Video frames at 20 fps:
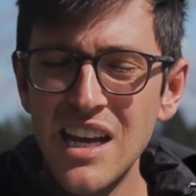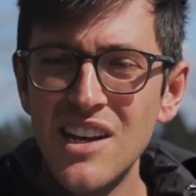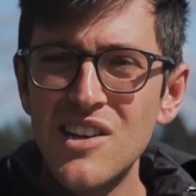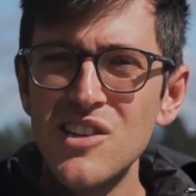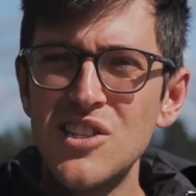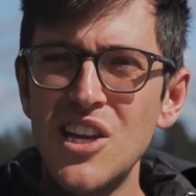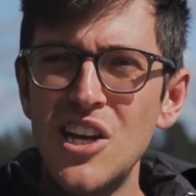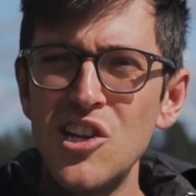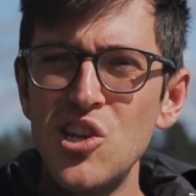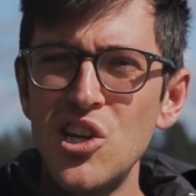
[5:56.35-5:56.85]

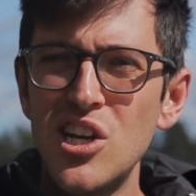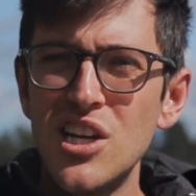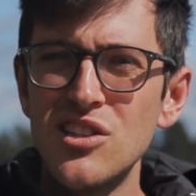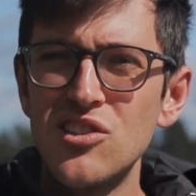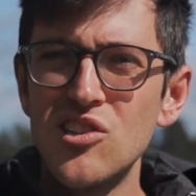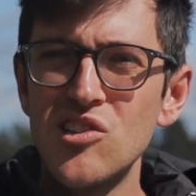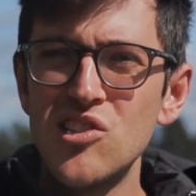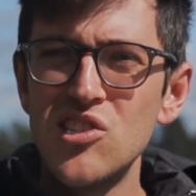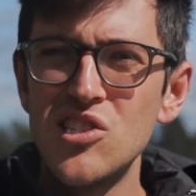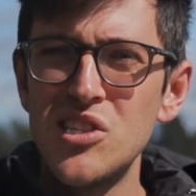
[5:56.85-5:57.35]
because then you
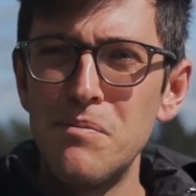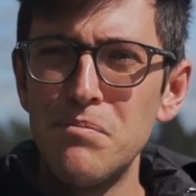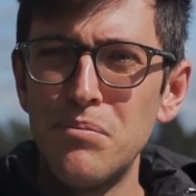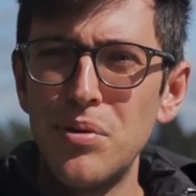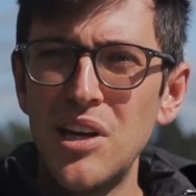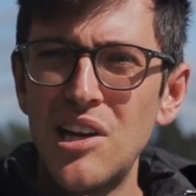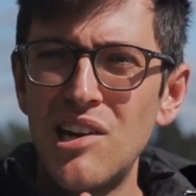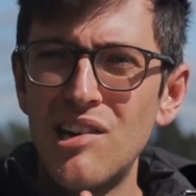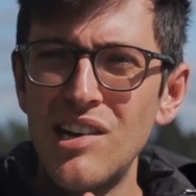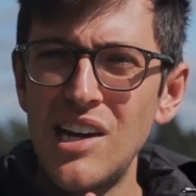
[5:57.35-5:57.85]
can just
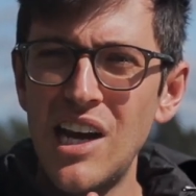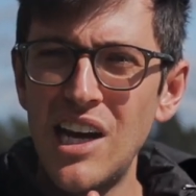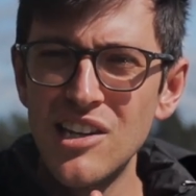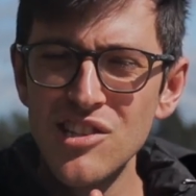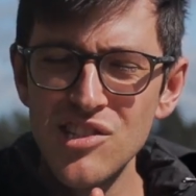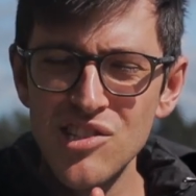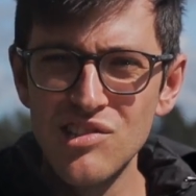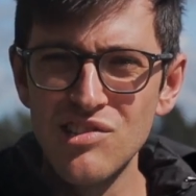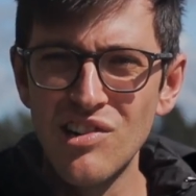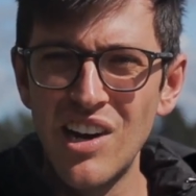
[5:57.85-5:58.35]
simply create
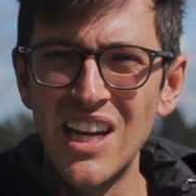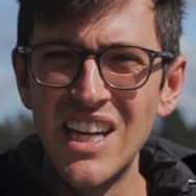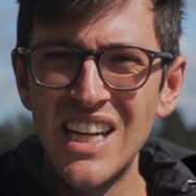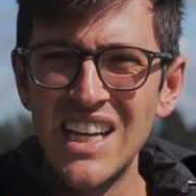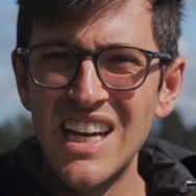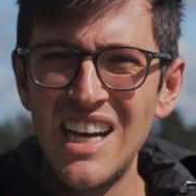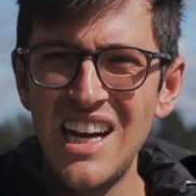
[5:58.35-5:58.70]
a straight